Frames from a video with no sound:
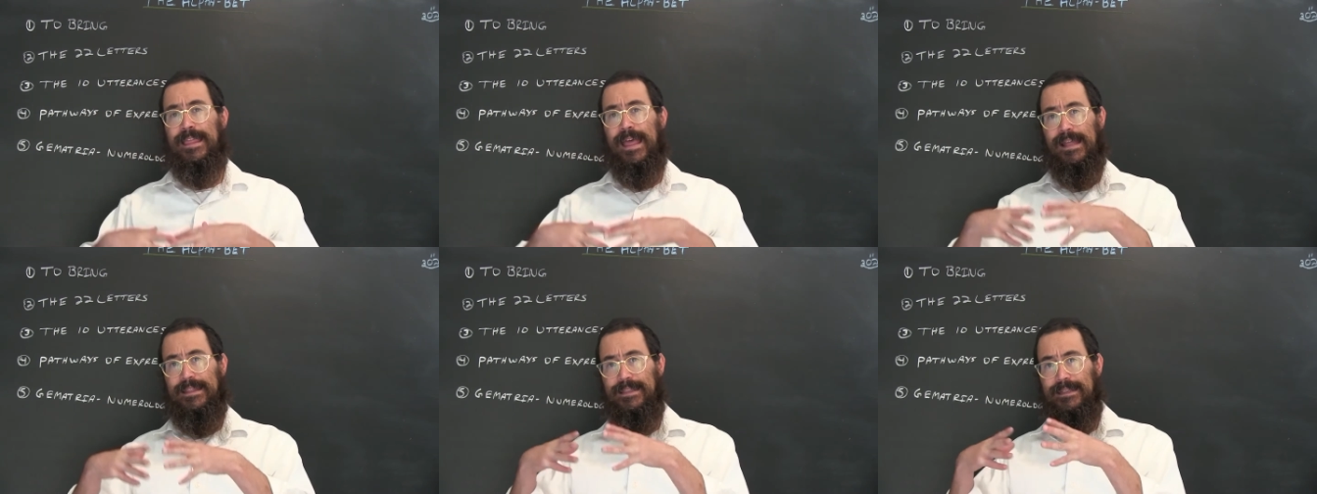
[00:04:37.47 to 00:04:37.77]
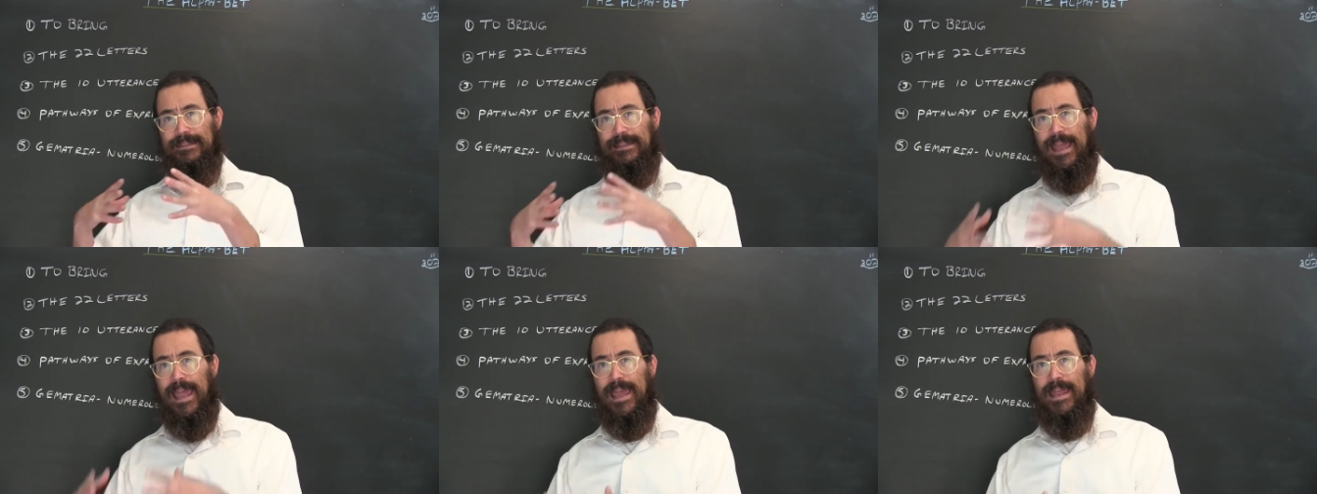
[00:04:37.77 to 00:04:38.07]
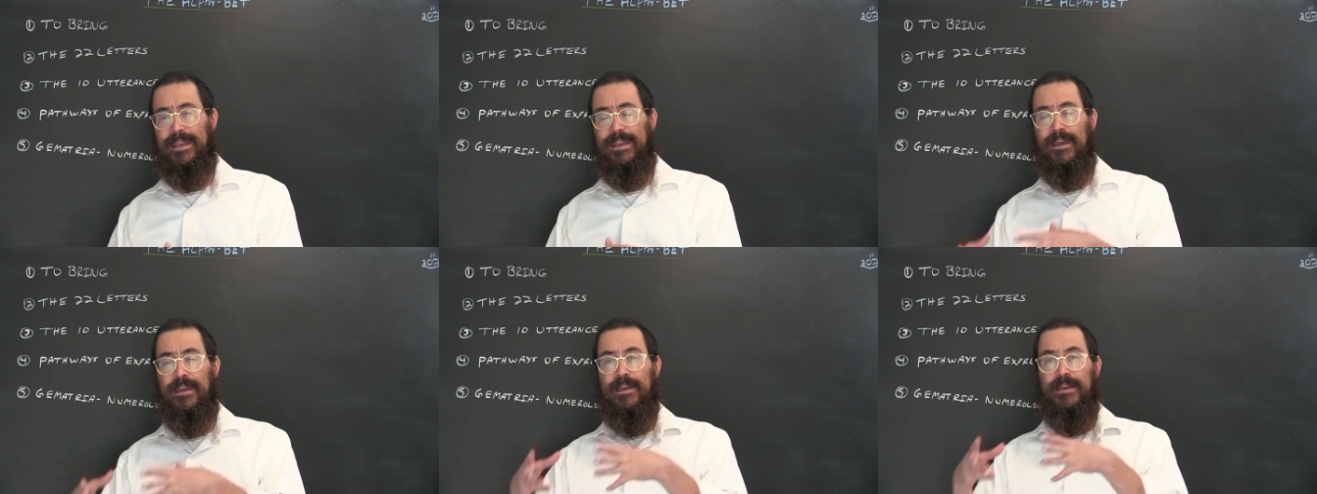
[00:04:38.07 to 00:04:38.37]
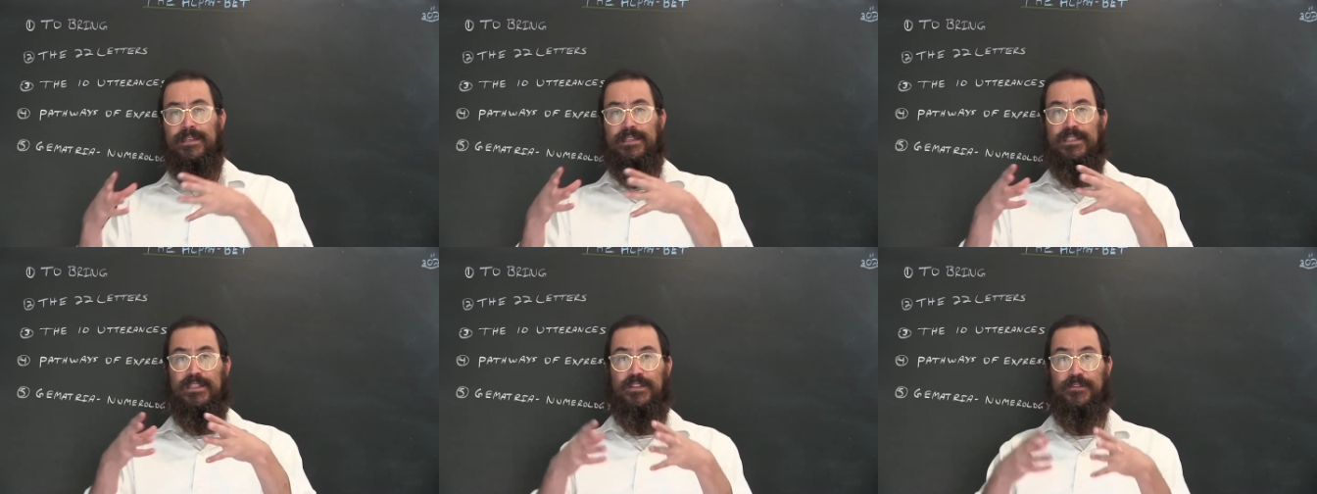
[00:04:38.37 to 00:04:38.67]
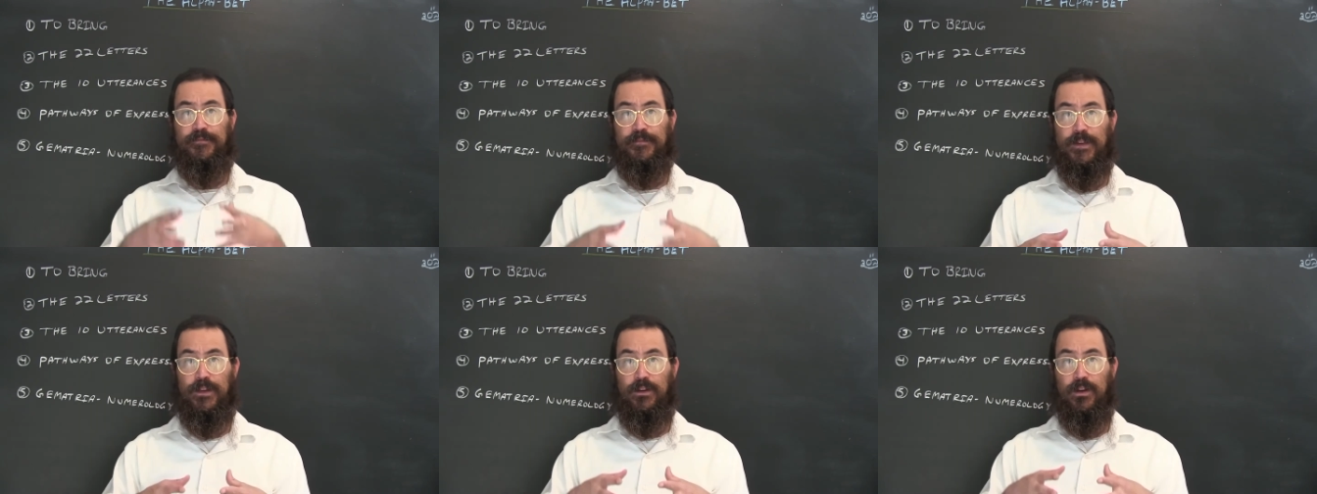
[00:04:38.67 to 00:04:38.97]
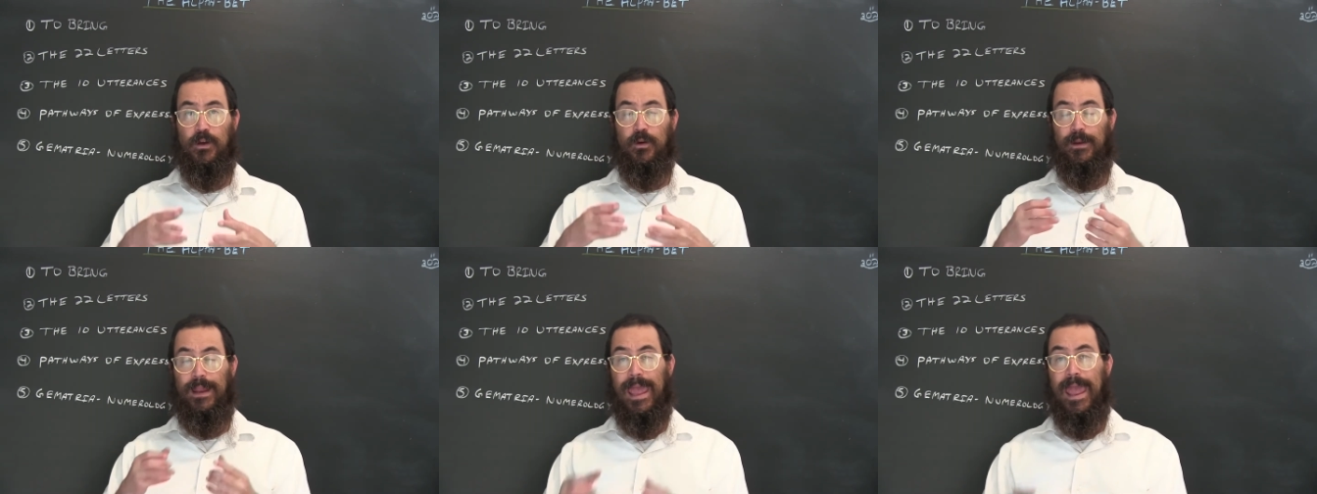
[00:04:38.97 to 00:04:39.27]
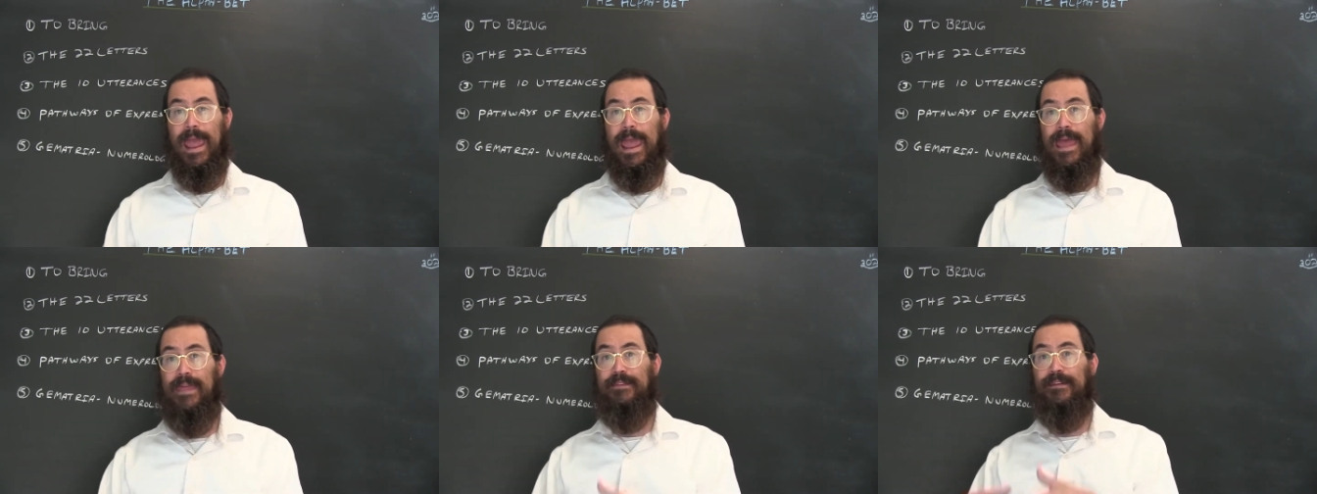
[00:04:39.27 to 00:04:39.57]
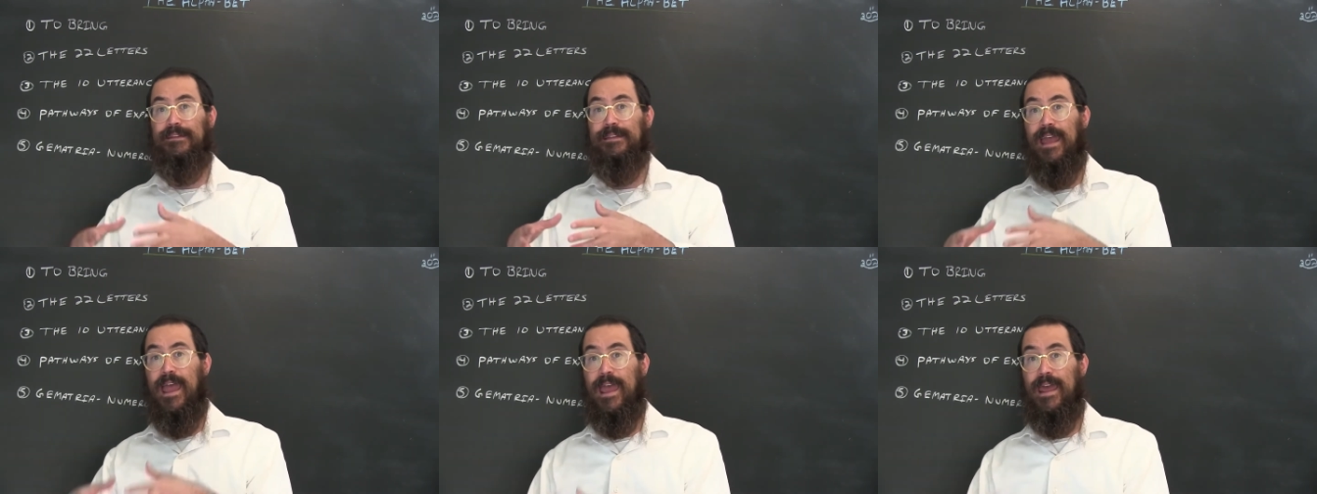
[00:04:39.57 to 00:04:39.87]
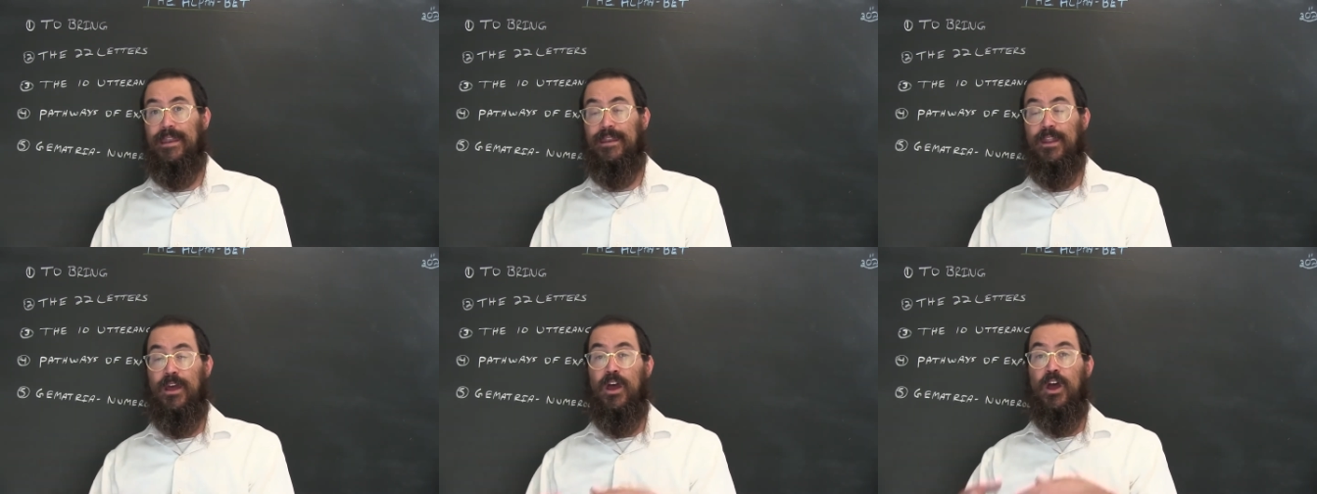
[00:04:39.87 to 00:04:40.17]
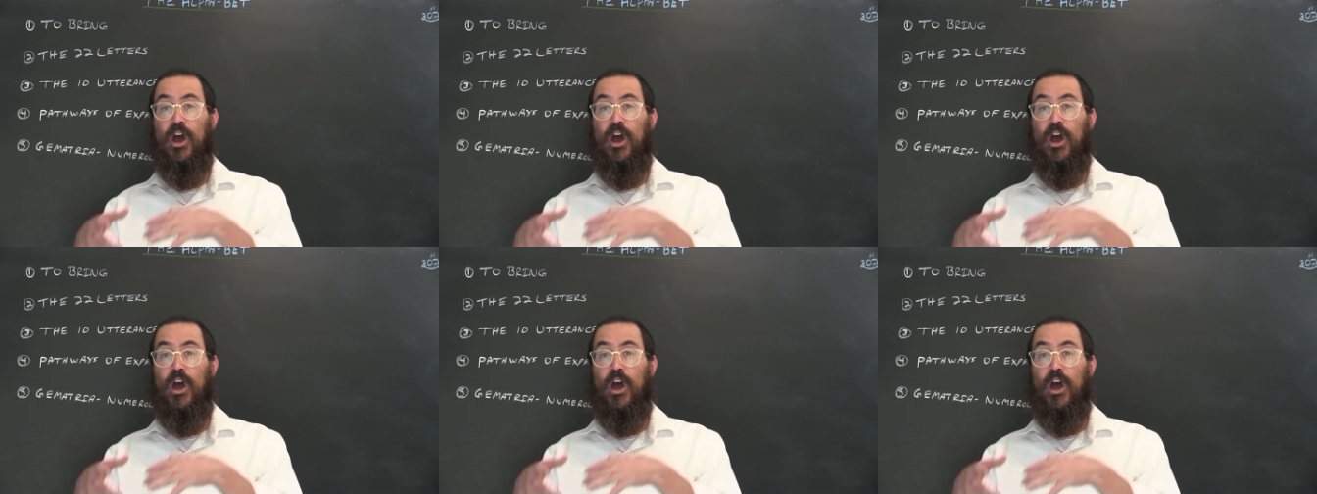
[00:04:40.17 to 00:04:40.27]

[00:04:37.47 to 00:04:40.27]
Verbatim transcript: that the 10 spherot and the 10